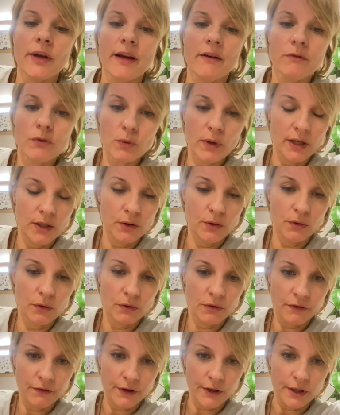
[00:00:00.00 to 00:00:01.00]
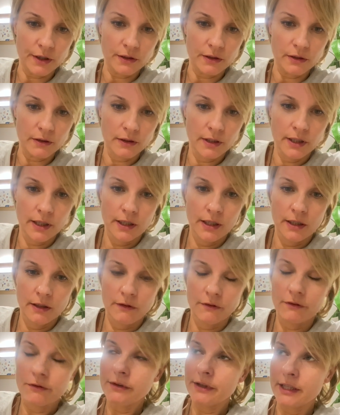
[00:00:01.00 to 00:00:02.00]
everyone who
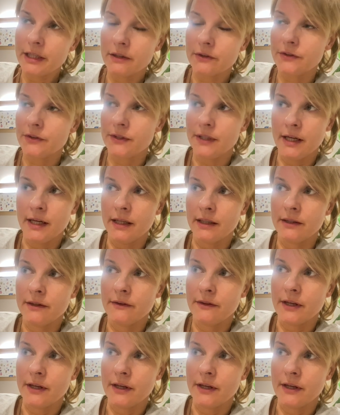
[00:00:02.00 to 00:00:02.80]
feels that